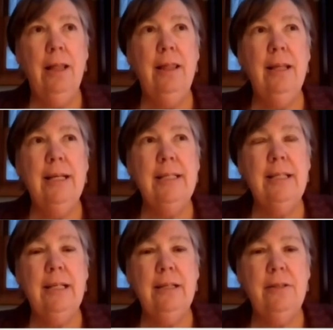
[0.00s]

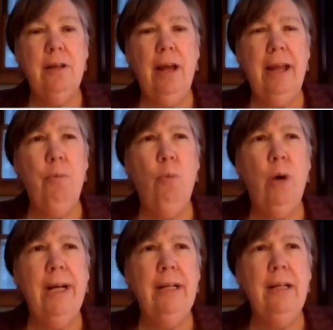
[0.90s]
This is a
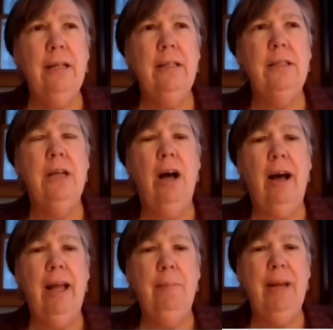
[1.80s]

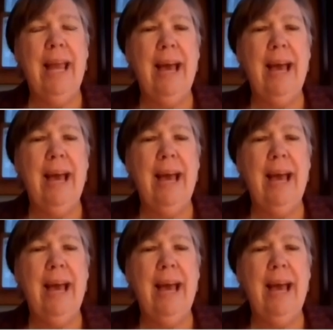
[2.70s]
one-time